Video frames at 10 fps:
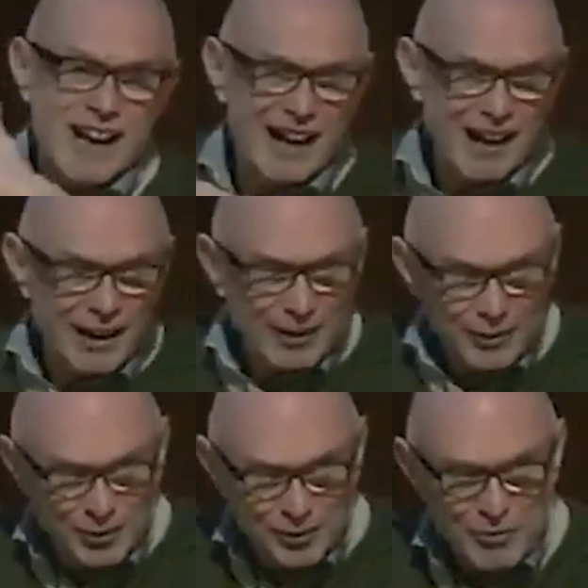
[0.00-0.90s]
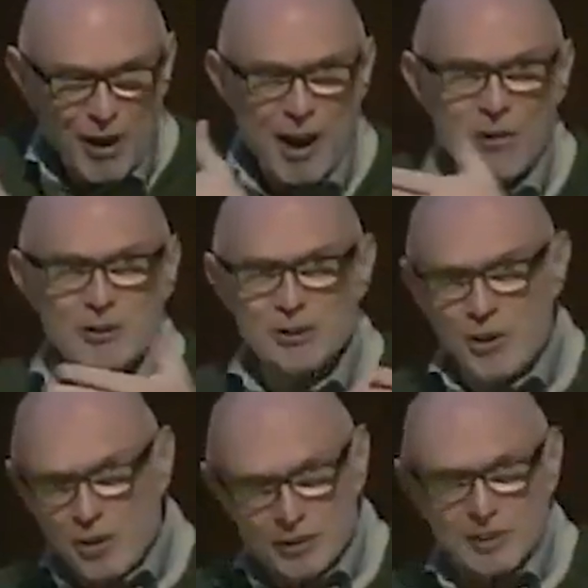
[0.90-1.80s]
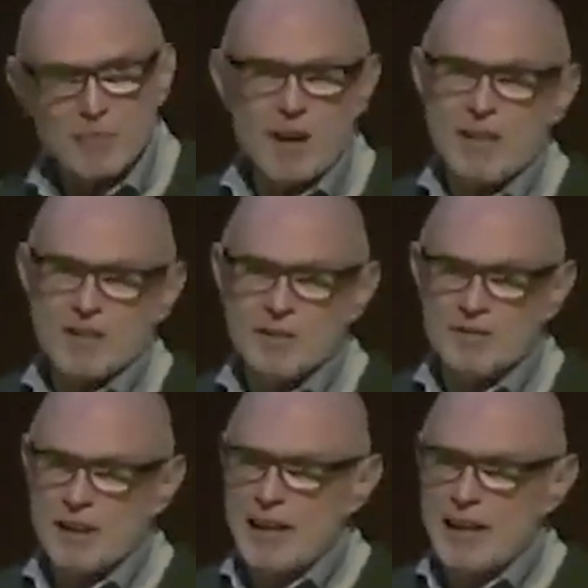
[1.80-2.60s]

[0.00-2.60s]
uh, throughout all the domains of